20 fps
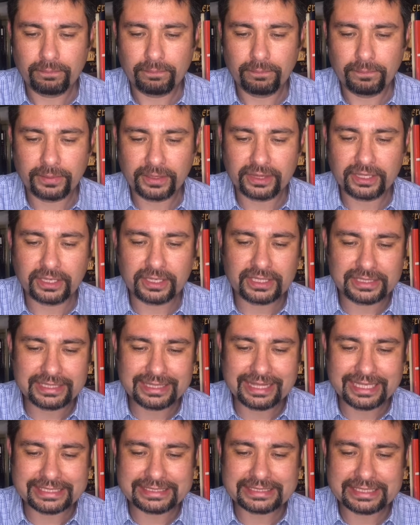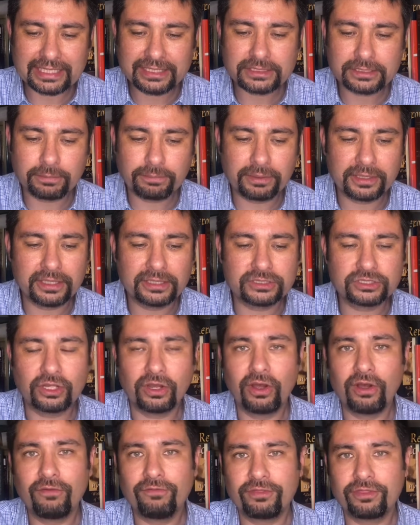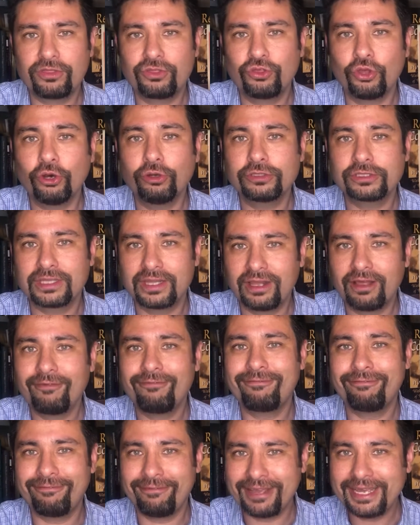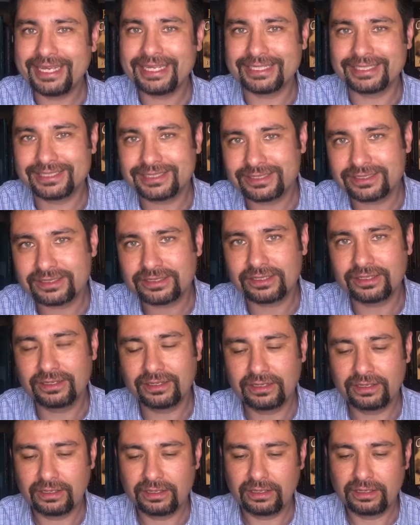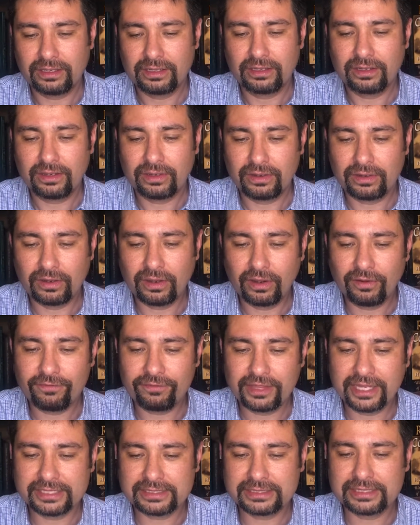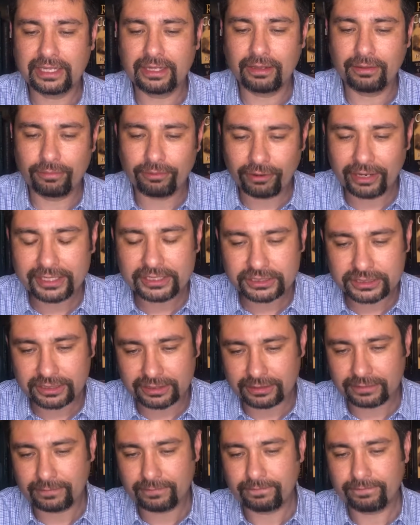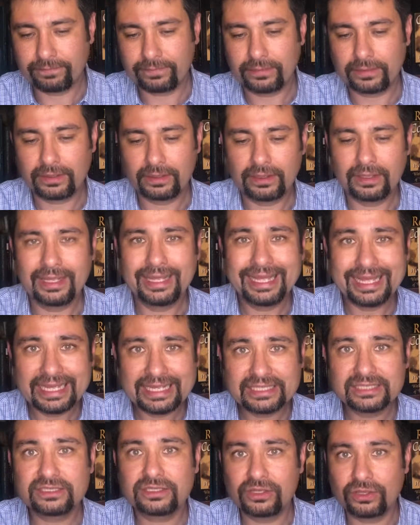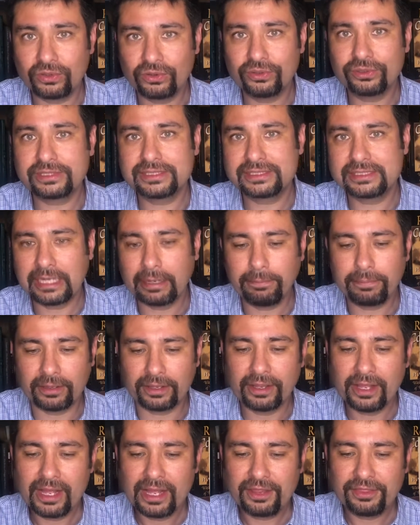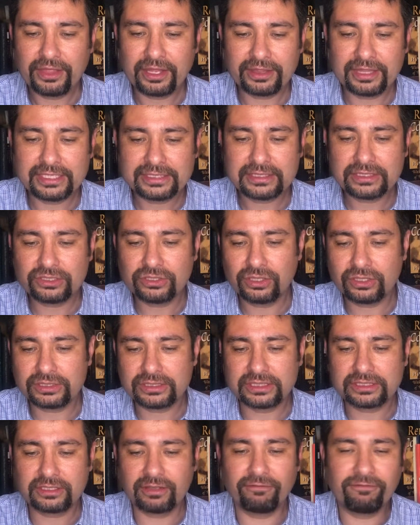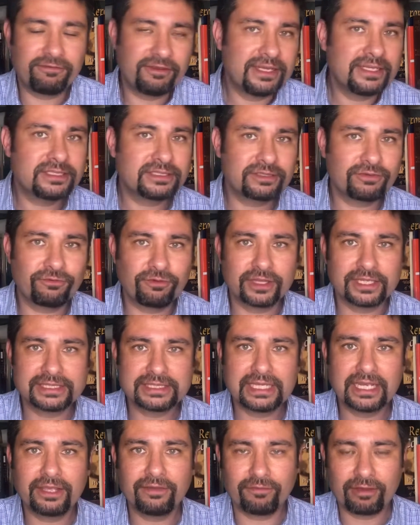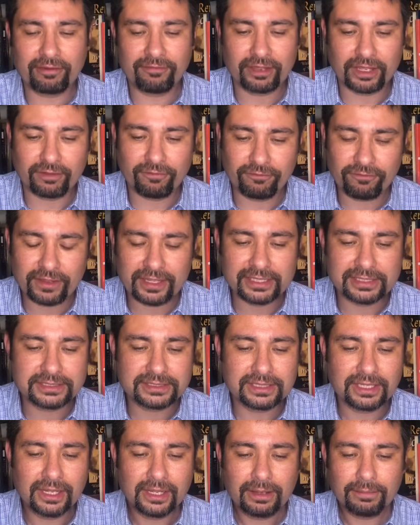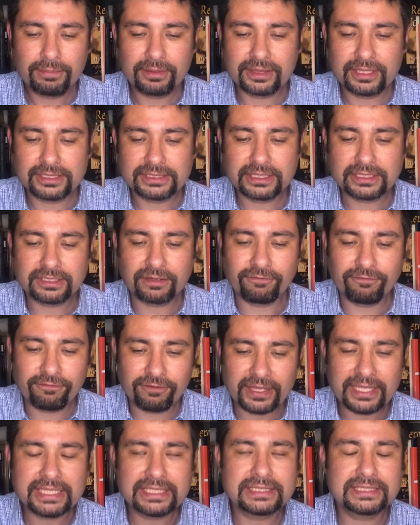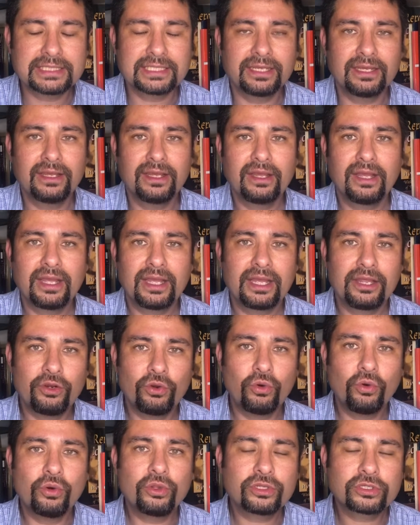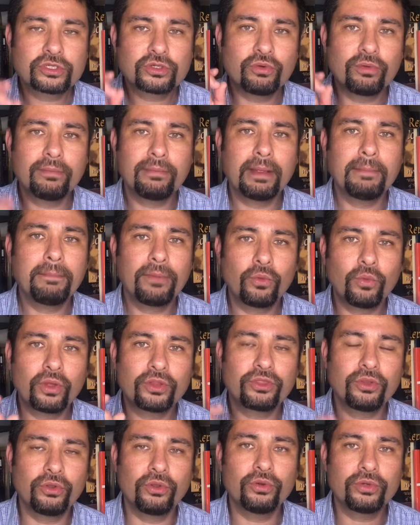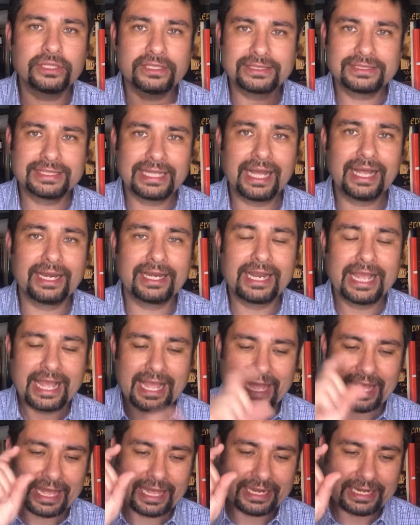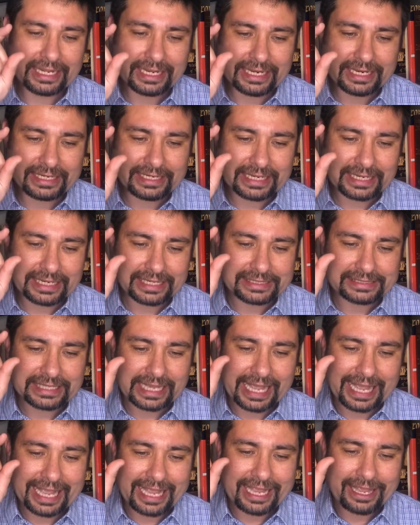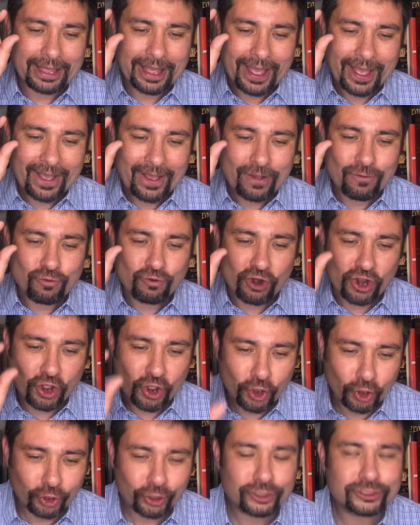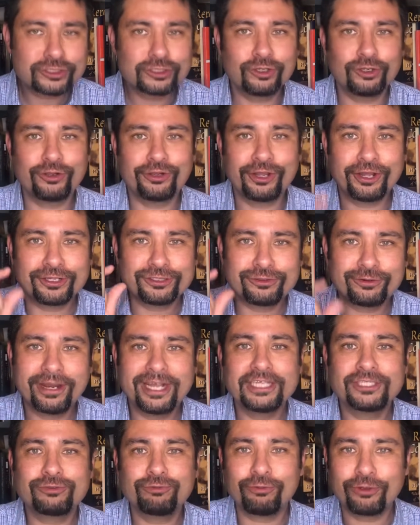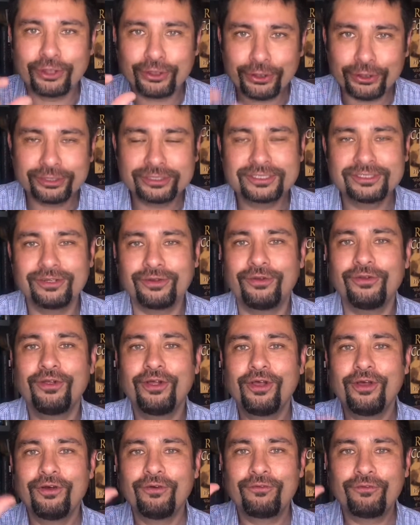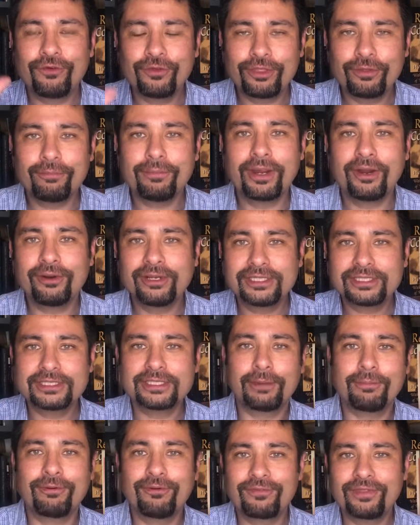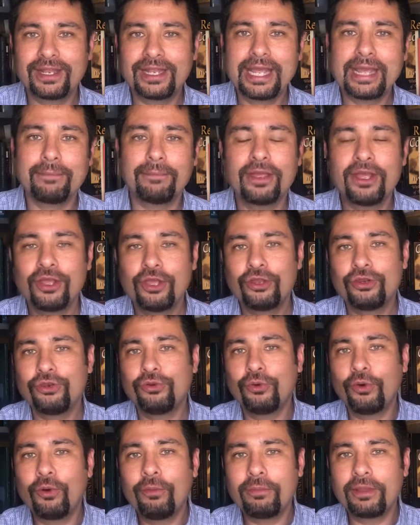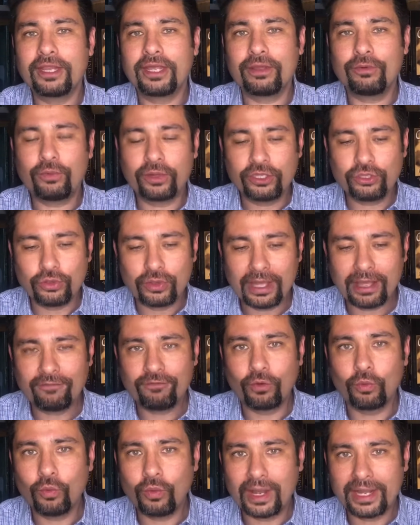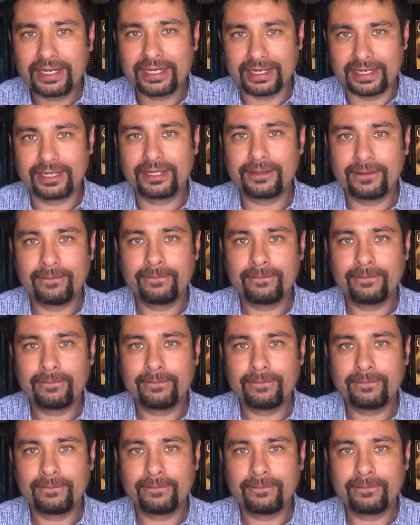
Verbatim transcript: but the, the centerpiece of those love feasts of that celebration is the Lord's Supper. That this is not just a feast for the sake of having a feast, but this is a feast in order to remember what the Lord has done. And it is a rehearsal, a dress rehearsal for the marriage supper of the Lamb. Normally, when you have a wedding,